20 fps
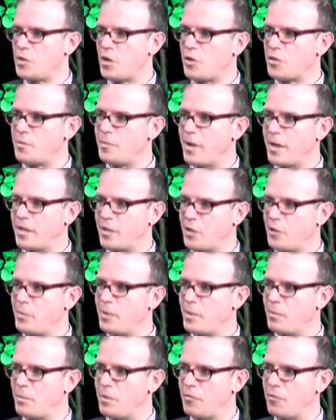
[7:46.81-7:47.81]
talked about a little
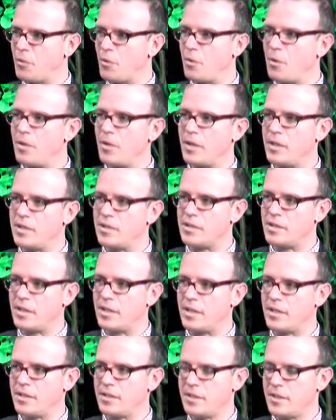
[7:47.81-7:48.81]
bit before, and
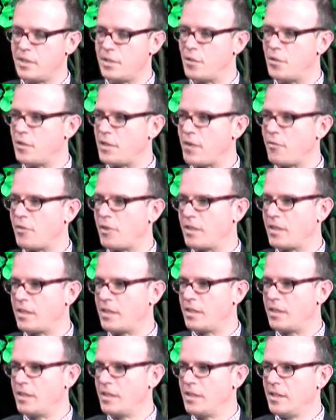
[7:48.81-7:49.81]
I think there are
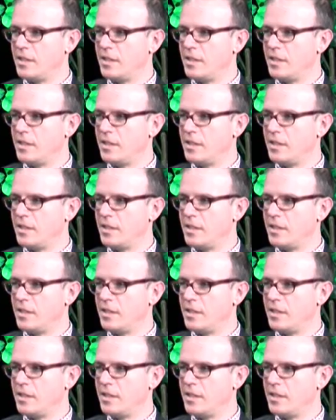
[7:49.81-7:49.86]
definitely